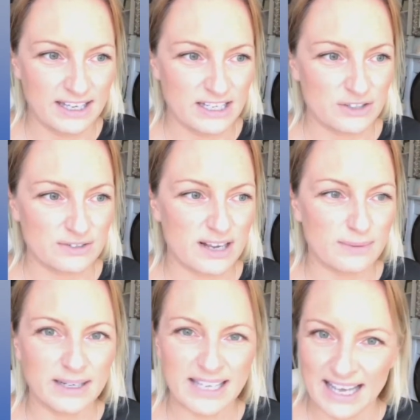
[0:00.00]
She was like,
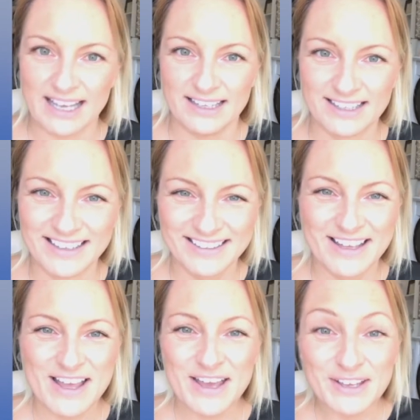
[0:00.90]
well, yeah.
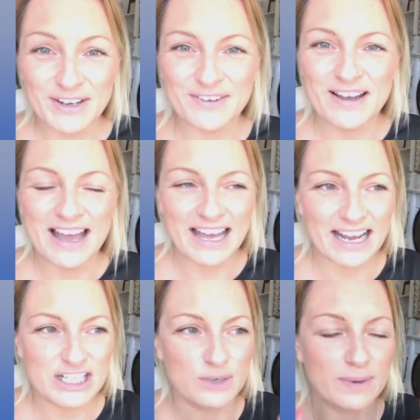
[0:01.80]
You know, and
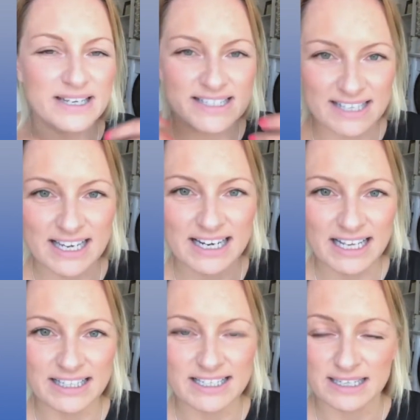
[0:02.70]
actually when you say it
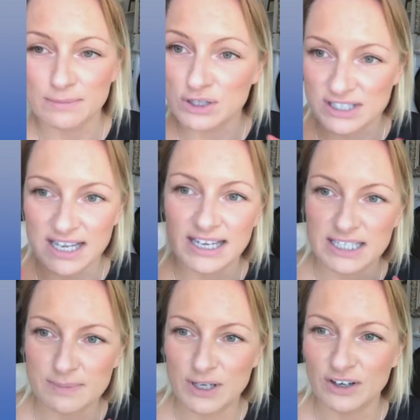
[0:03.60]
like this, and I'm not saying it
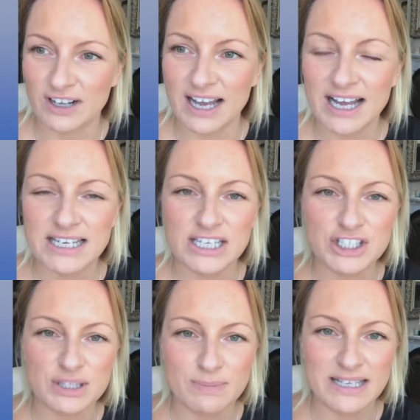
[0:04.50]
to be unkind, I
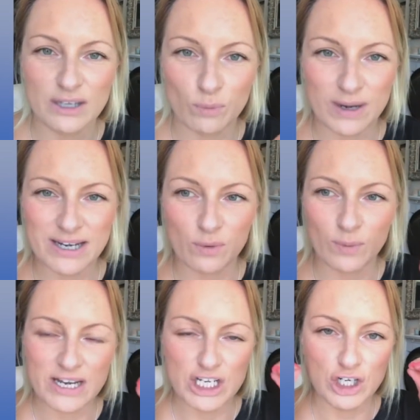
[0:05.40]
just mean that
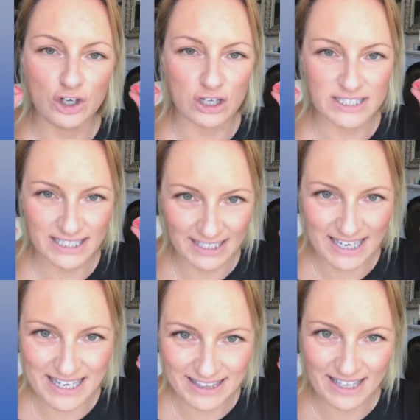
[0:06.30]
when you look at it
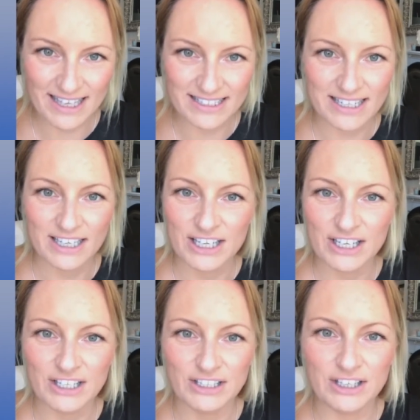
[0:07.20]
like that,
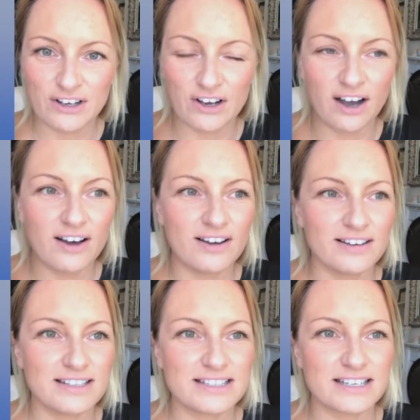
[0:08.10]
you can't